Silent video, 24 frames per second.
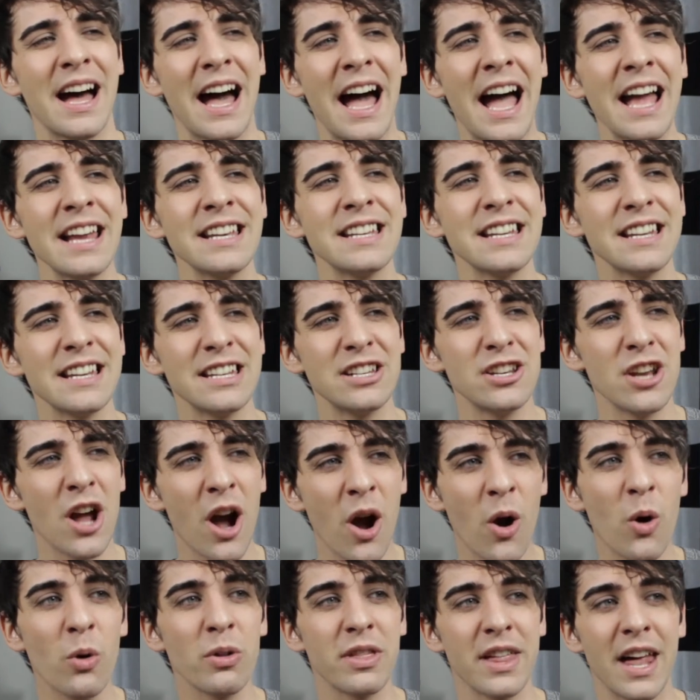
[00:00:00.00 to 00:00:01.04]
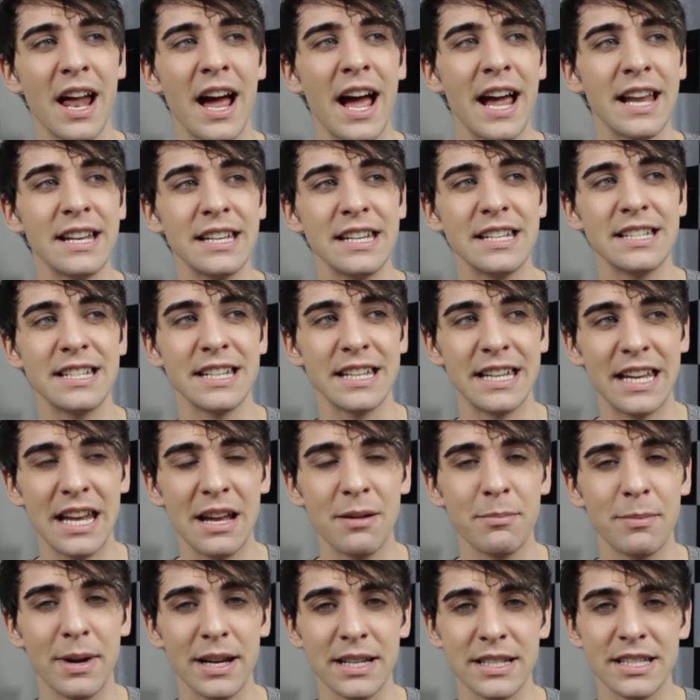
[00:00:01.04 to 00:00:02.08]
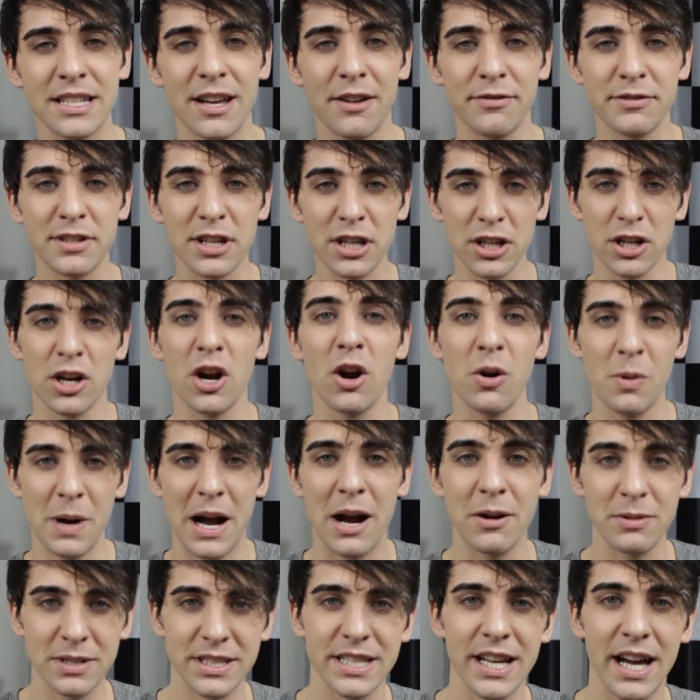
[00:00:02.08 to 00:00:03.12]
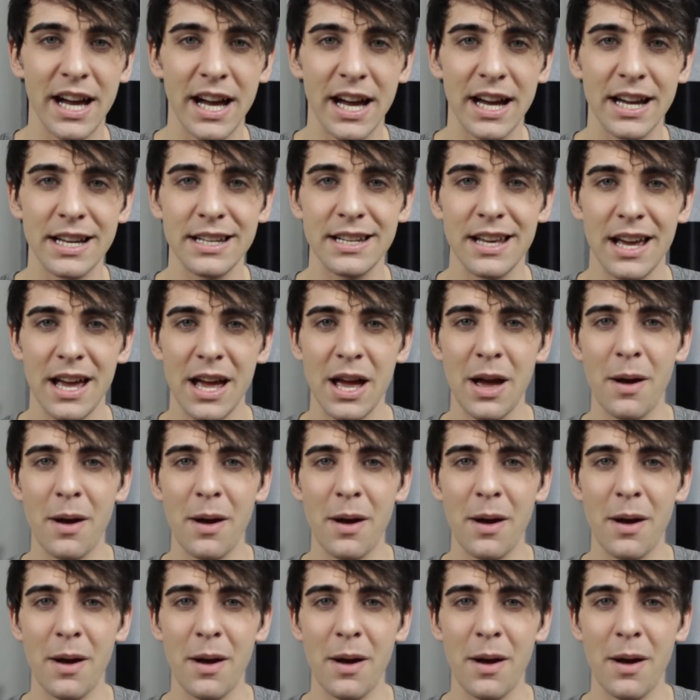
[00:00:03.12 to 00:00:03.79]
I know that I need to get myself to go outside,